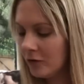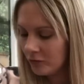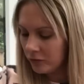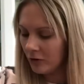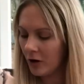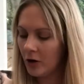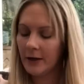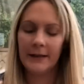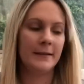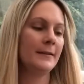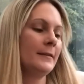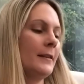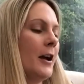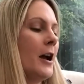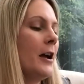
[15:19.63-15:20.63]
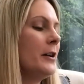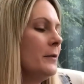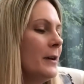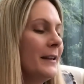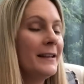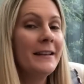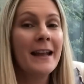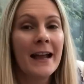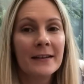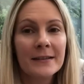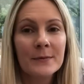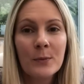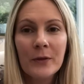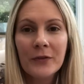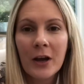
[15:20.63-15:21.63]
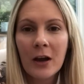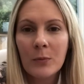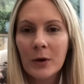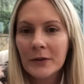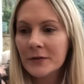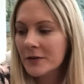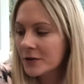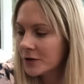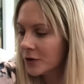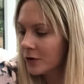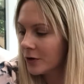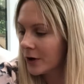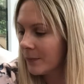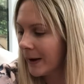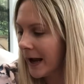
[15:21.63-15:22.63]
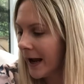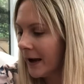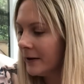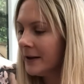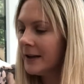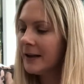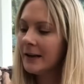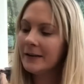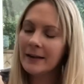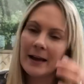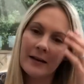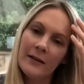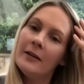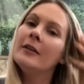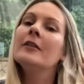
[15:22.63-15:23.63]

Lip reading: Right, so the next one that I want to talk about, now